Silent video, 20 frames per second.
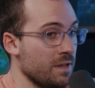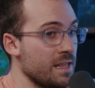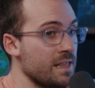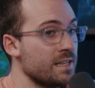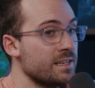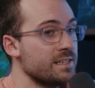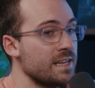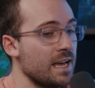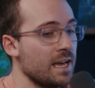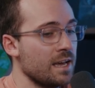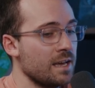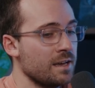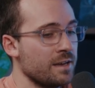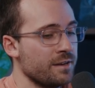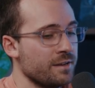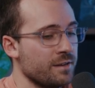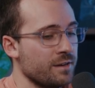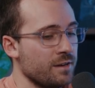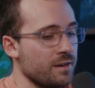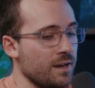But at the end of the
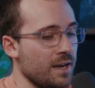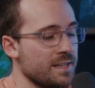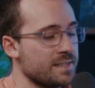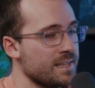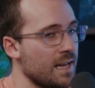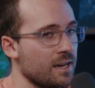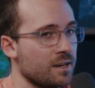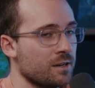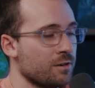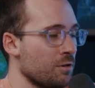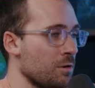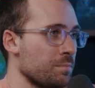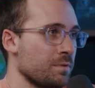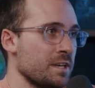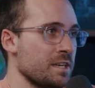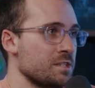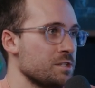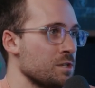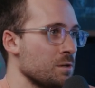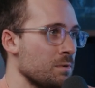day, it's not going to
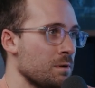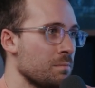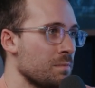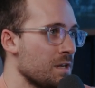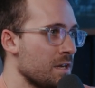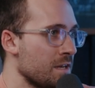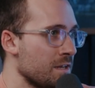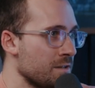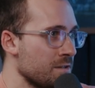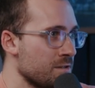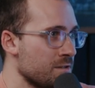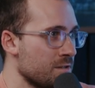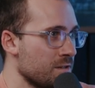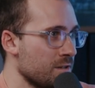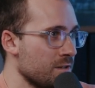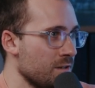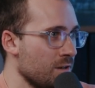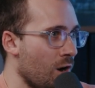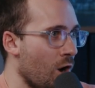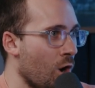replace human beings.
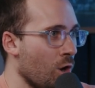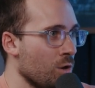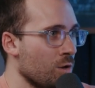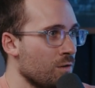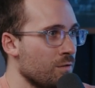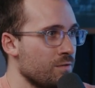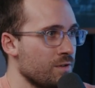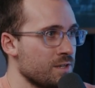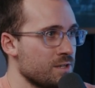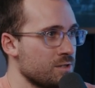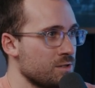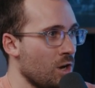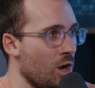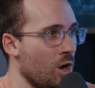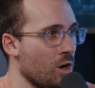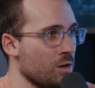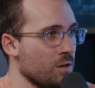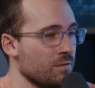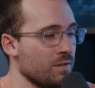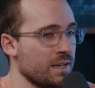All of this
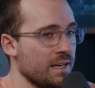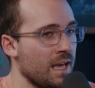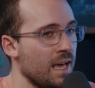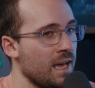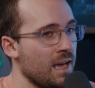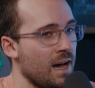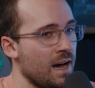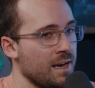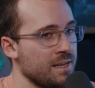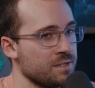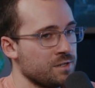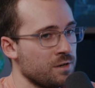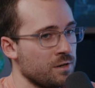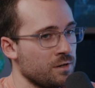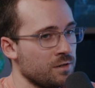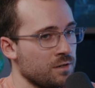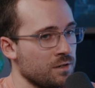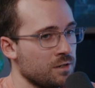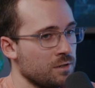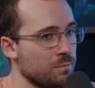talk of like AI is
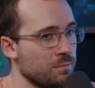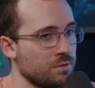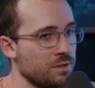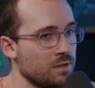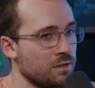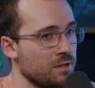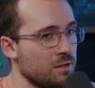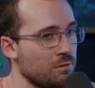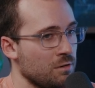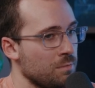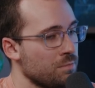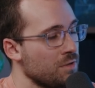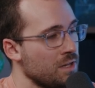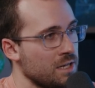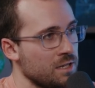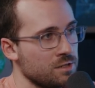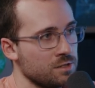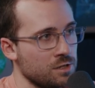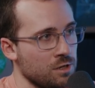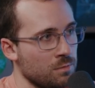going to completely
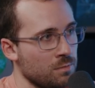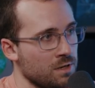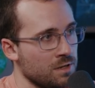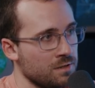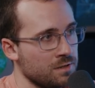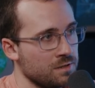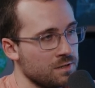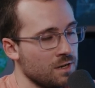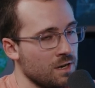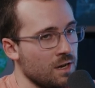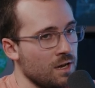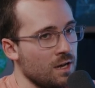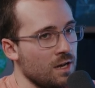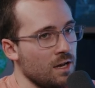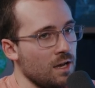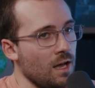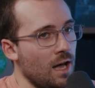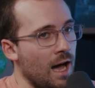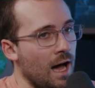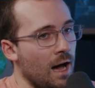replace humans.
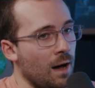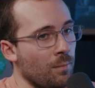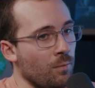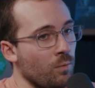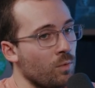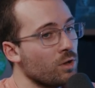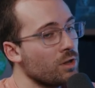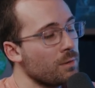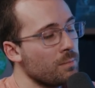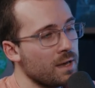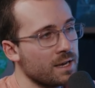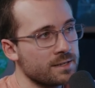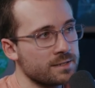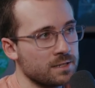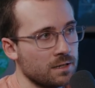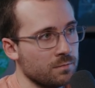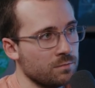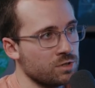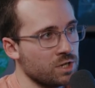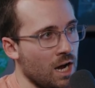Will it make
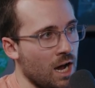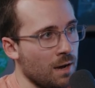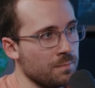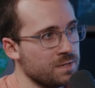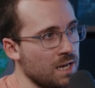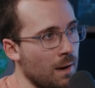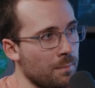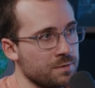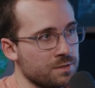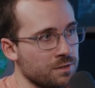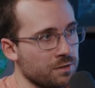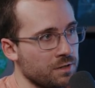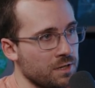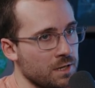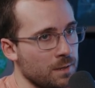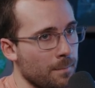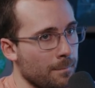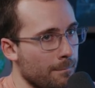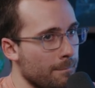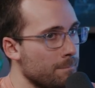some jobs
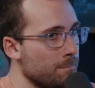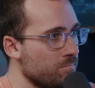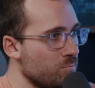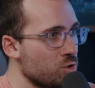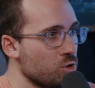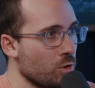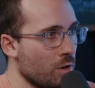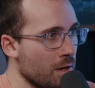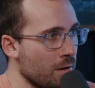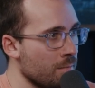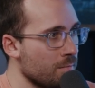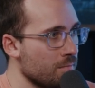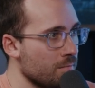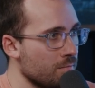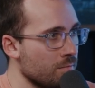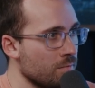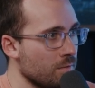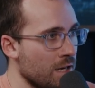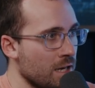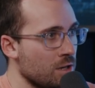obsolete? Sure.
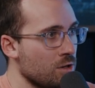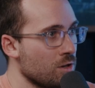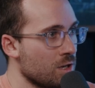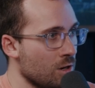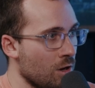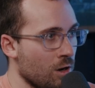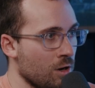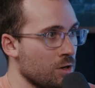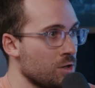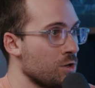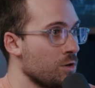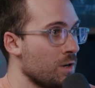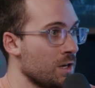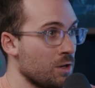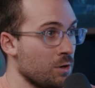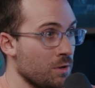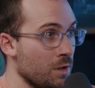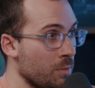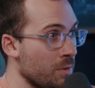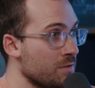Like you can argue, I
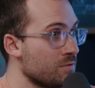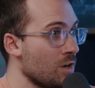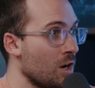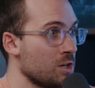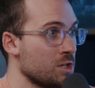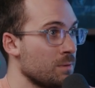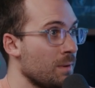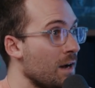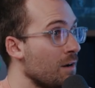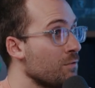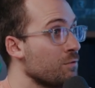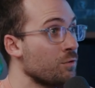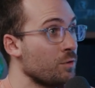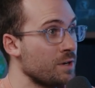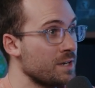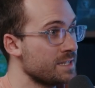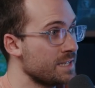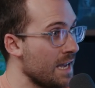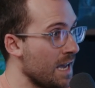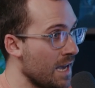know that we talked about
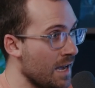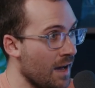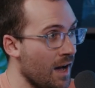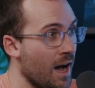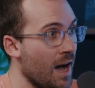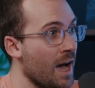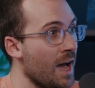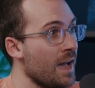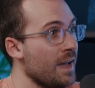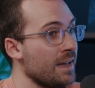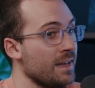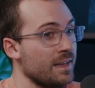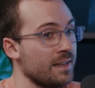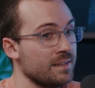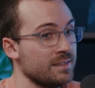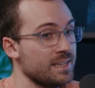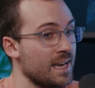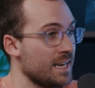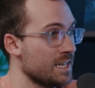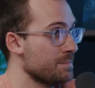voice AI
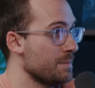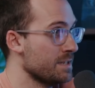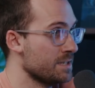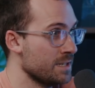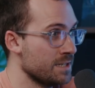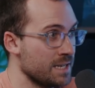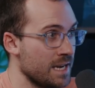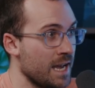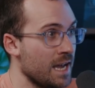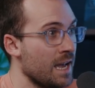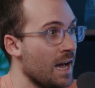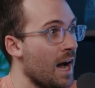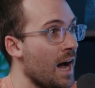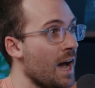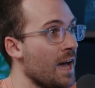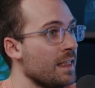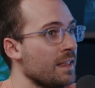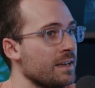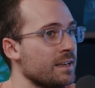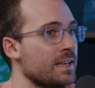and text message
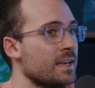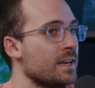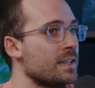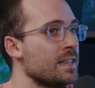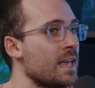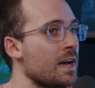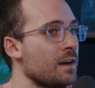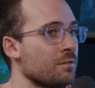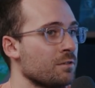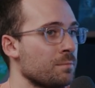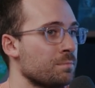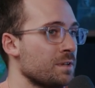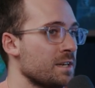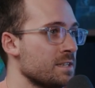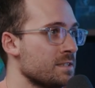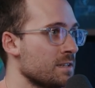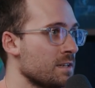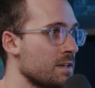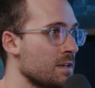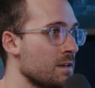AI. Like, can that
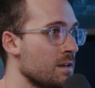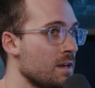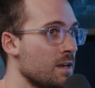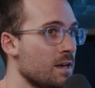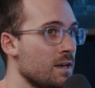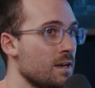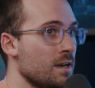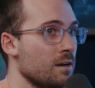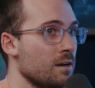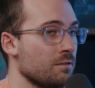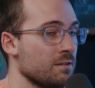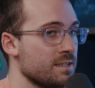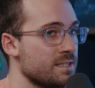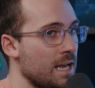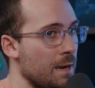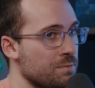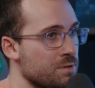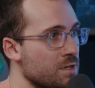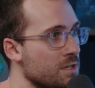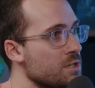replace a
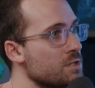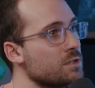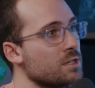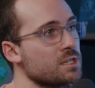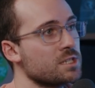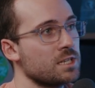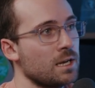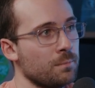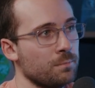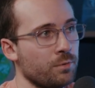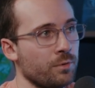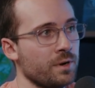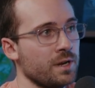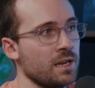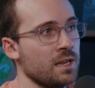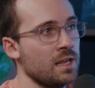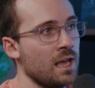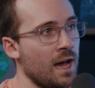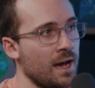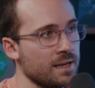receptionist? To some
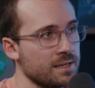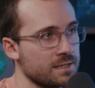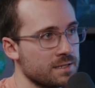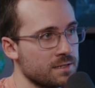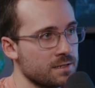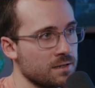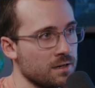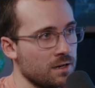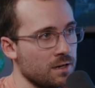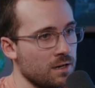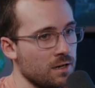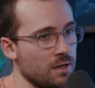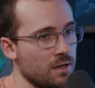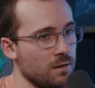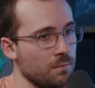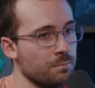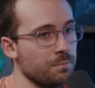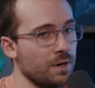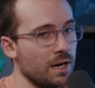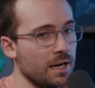point, yes.
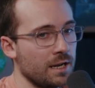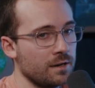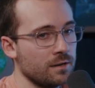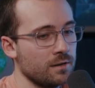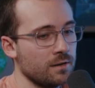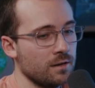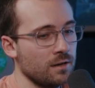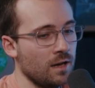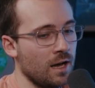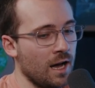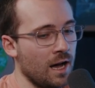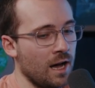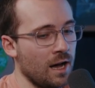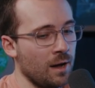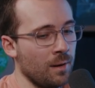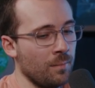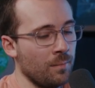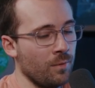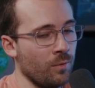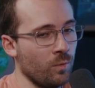But
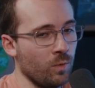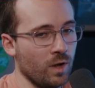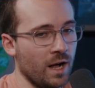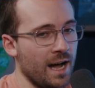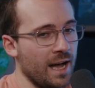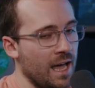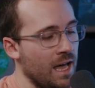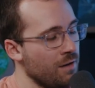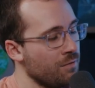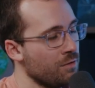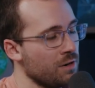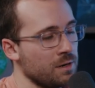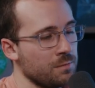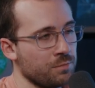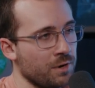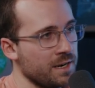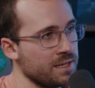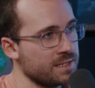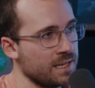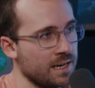will I ever
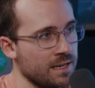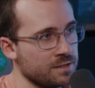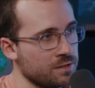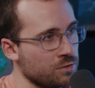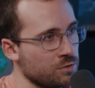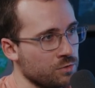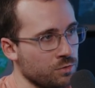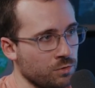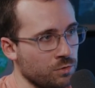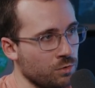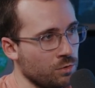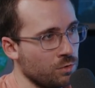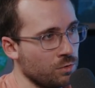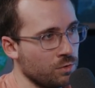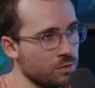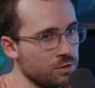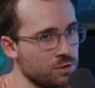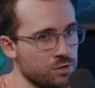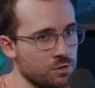embrace that as a tool